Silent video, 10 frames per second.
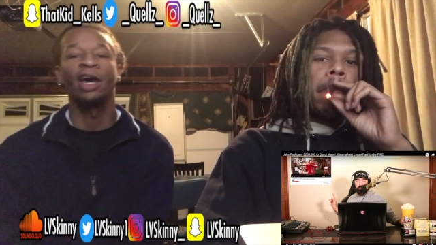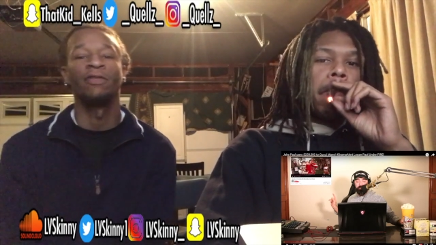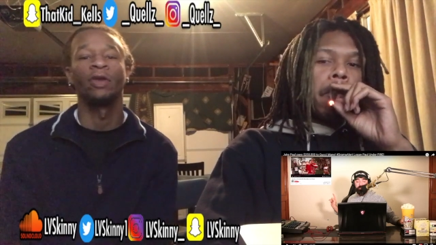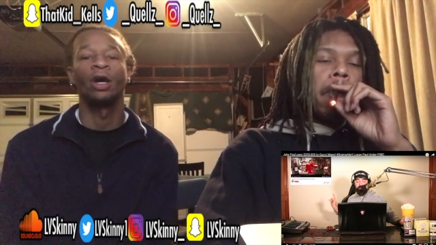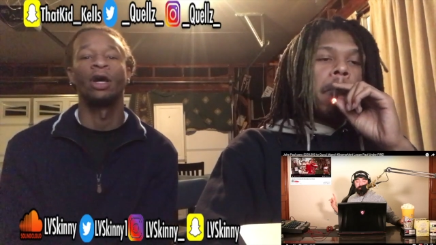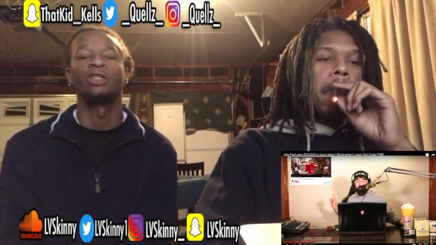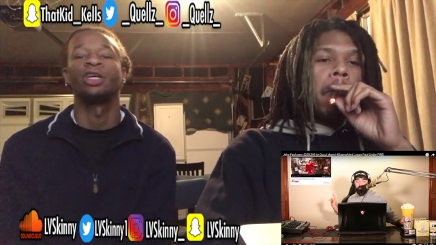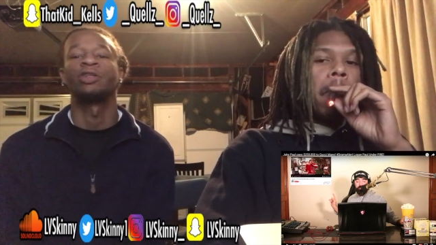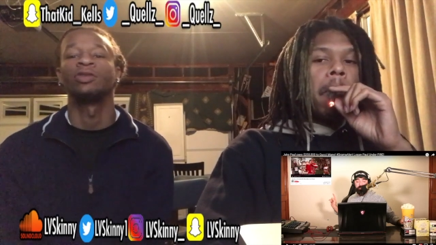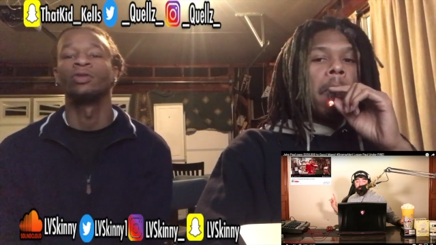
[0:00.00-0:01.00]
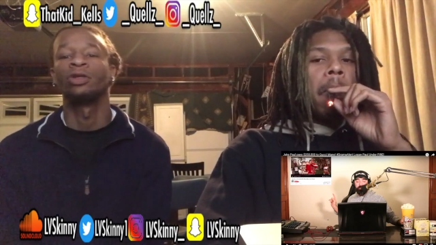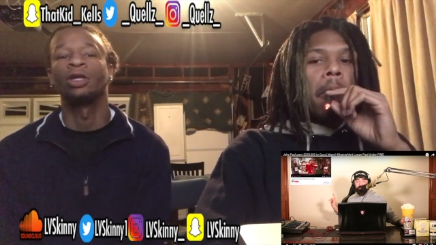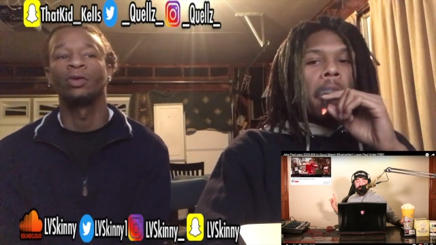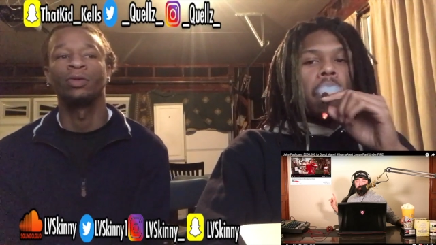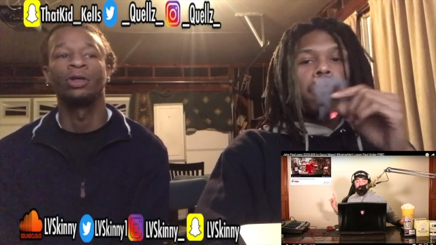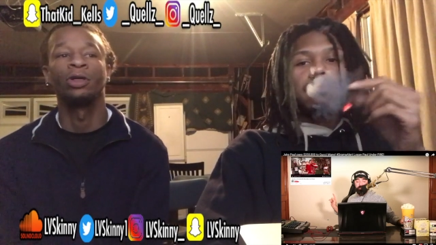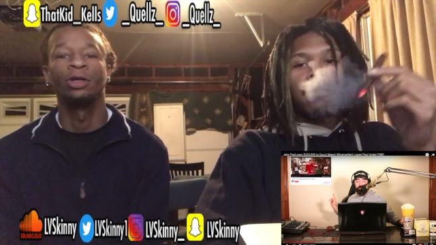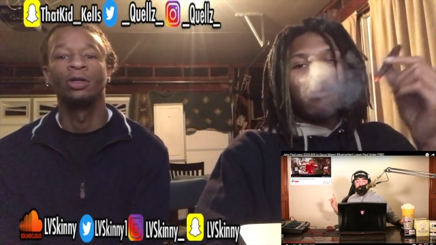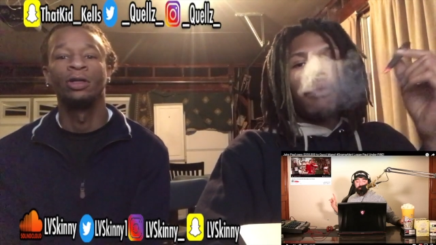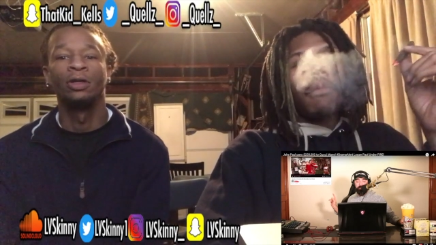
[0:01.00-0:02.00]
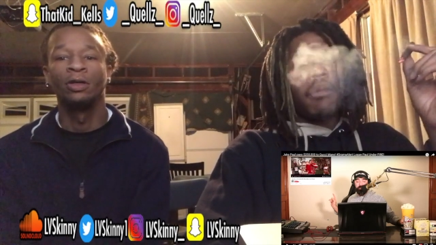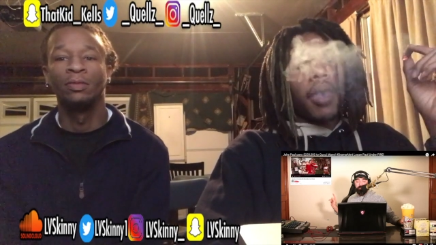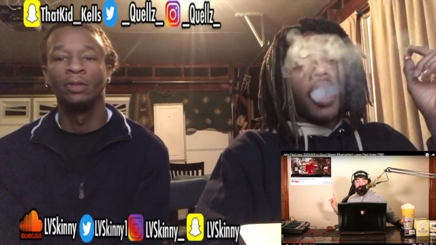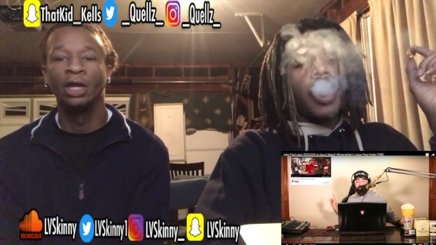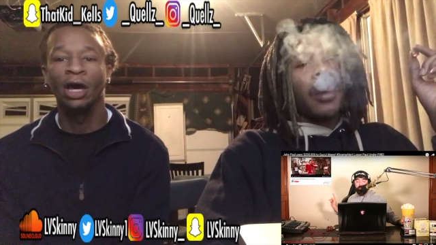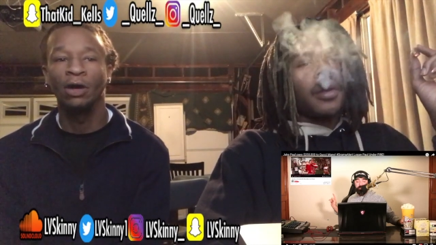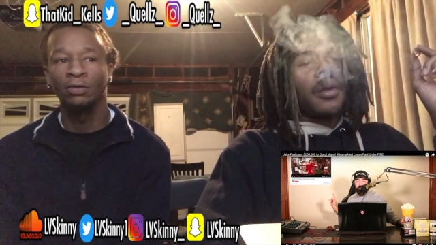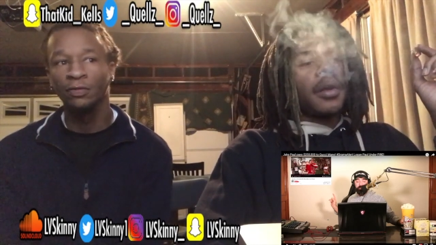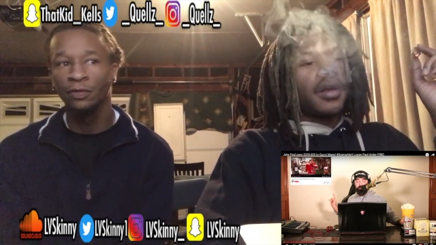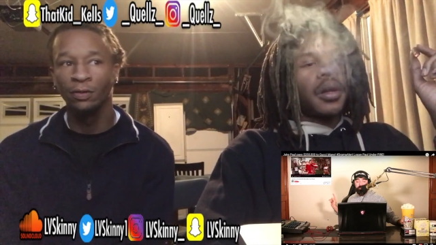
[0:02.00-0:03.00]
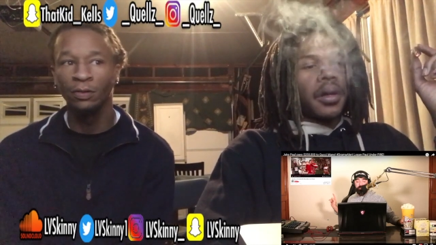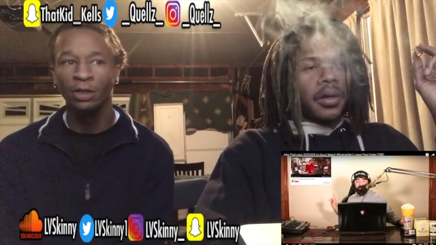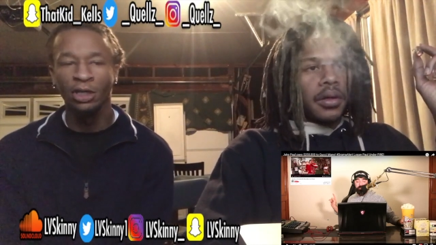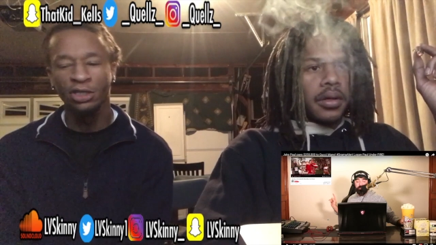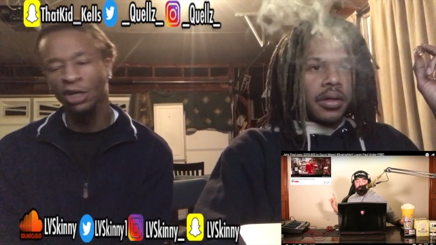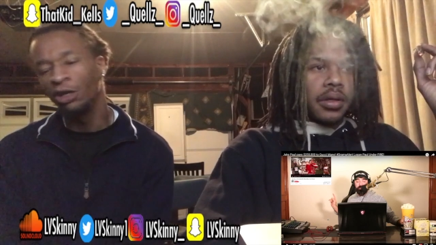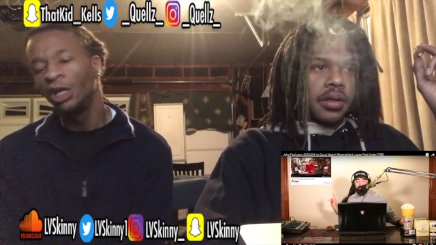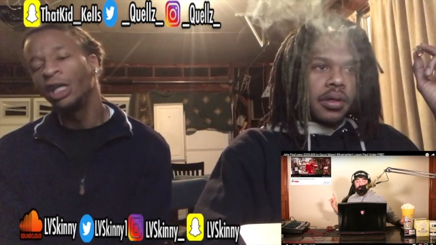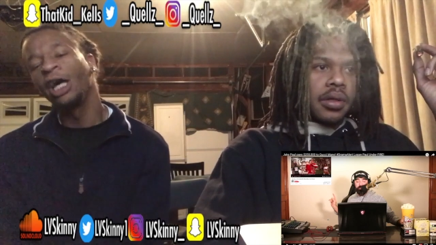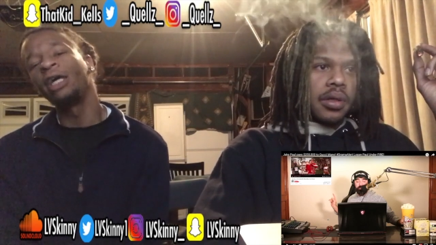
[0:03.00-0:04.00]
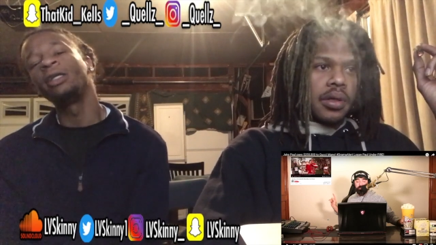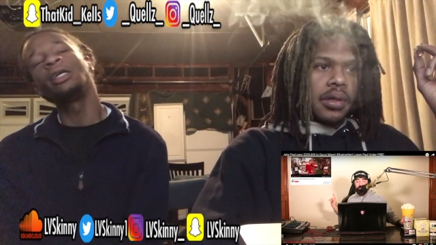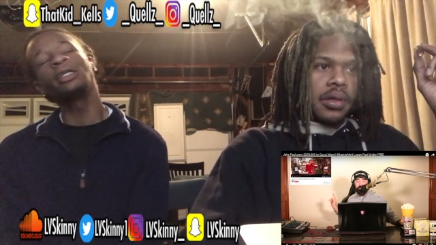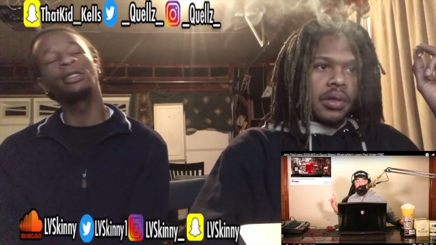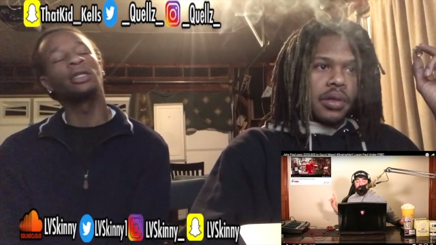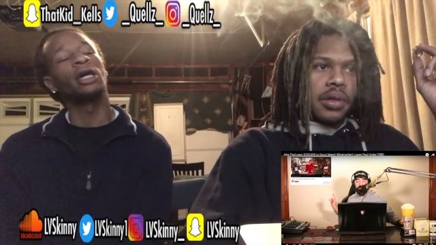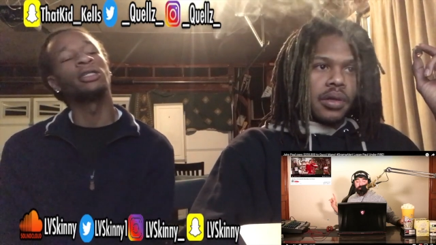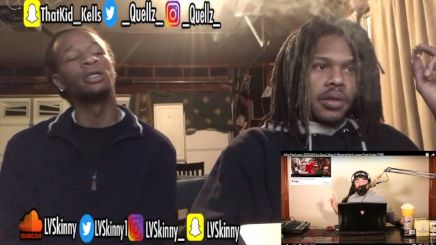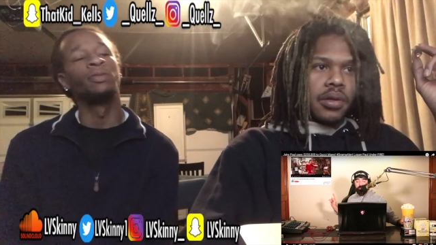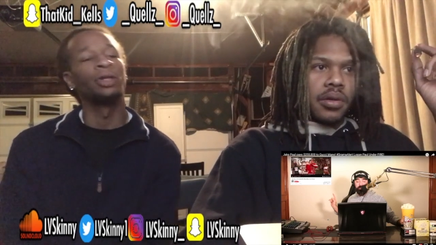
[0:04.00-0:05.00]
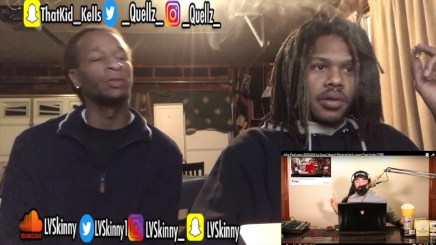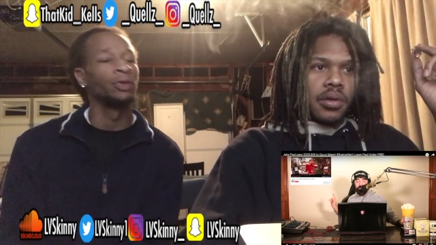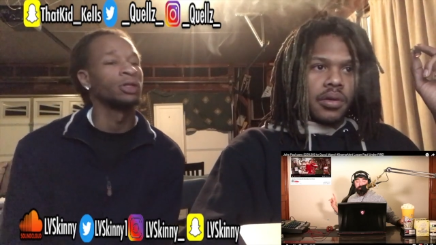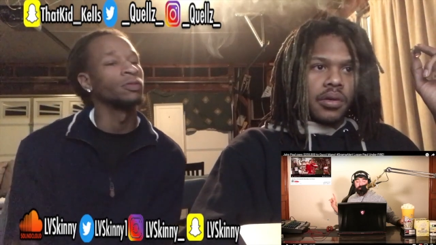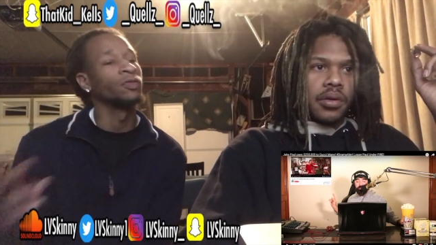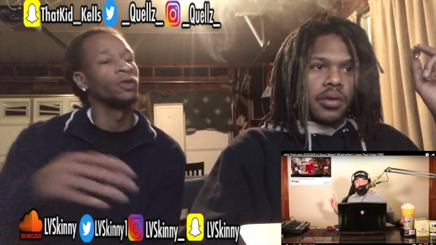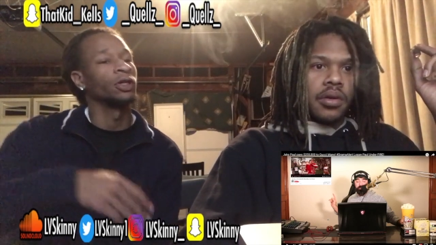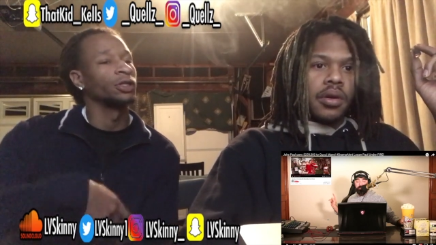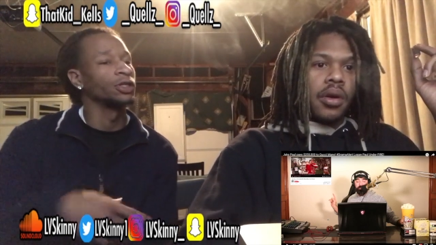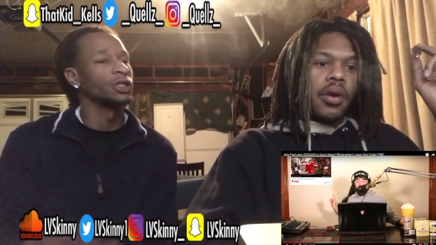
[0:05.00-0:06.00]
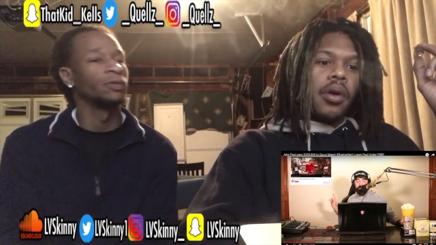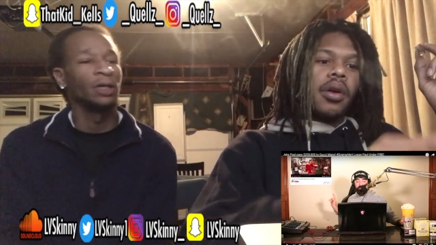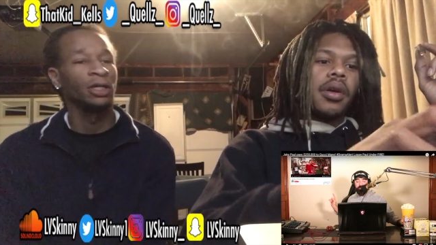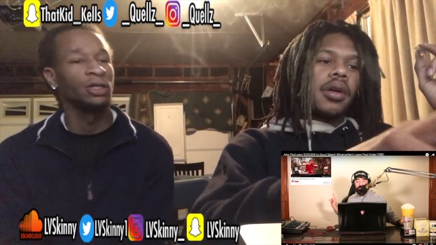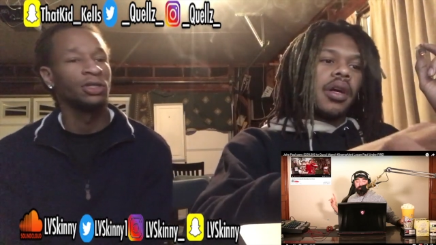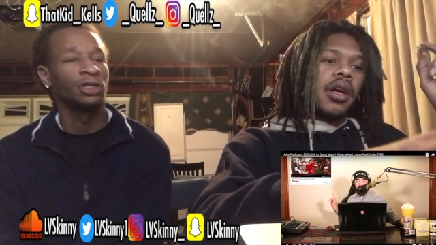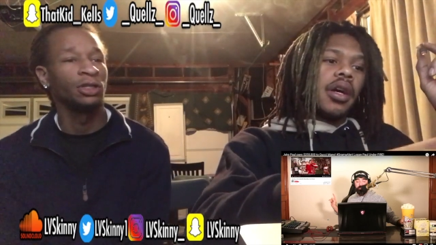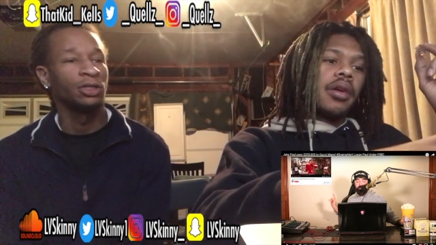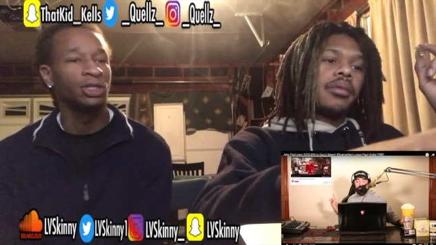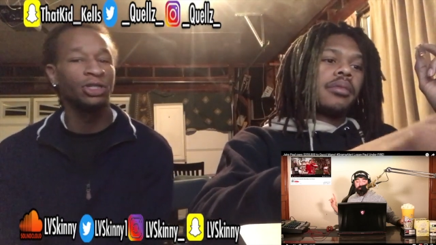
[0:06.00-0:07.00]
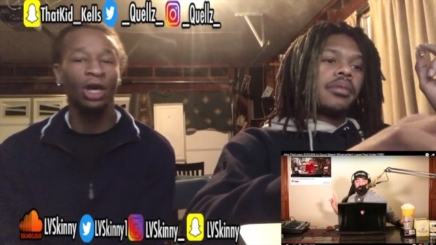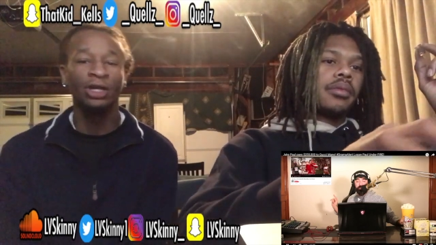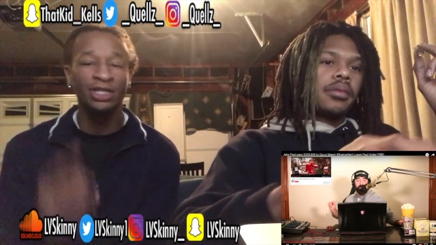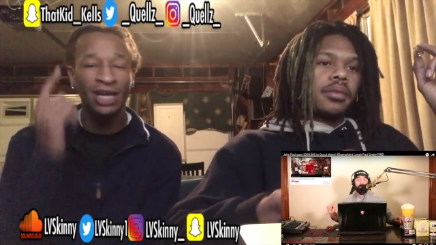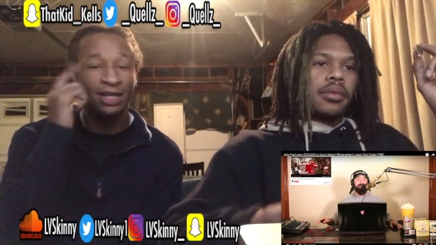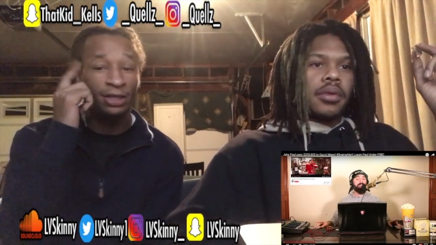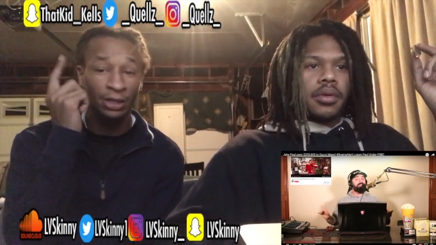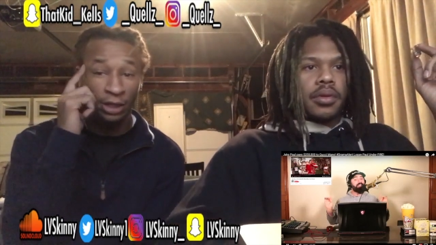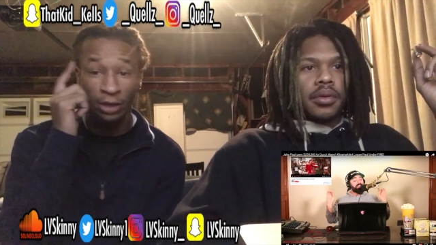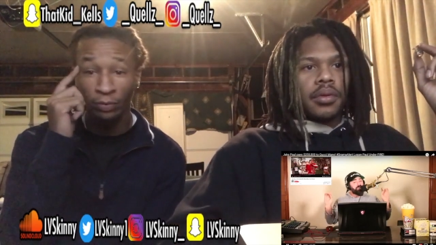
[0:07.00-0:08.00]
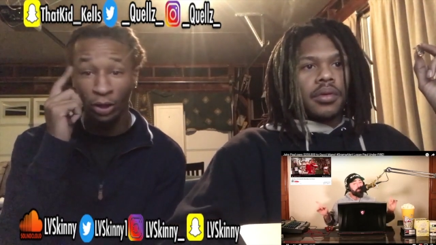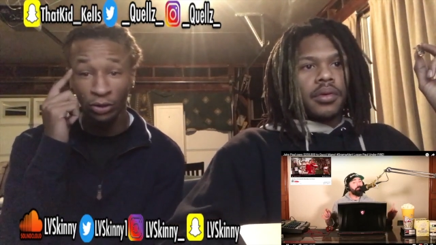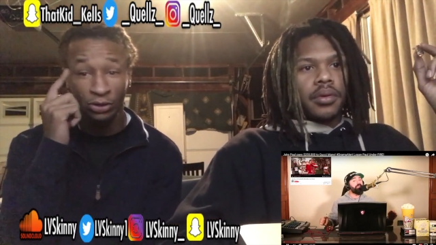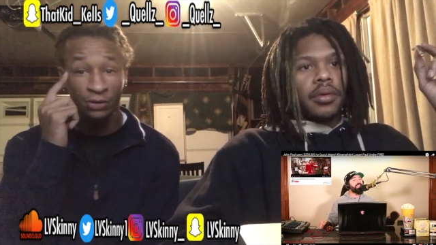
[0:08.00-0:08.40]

Speaker 1: have the contact to the network. Mm -hmm. But now, you feel me? So, like, niggas just gotta see the bigger picture, but fuck it, let's get back into yeah, shit. Just y'all niggas gotta think like a boss.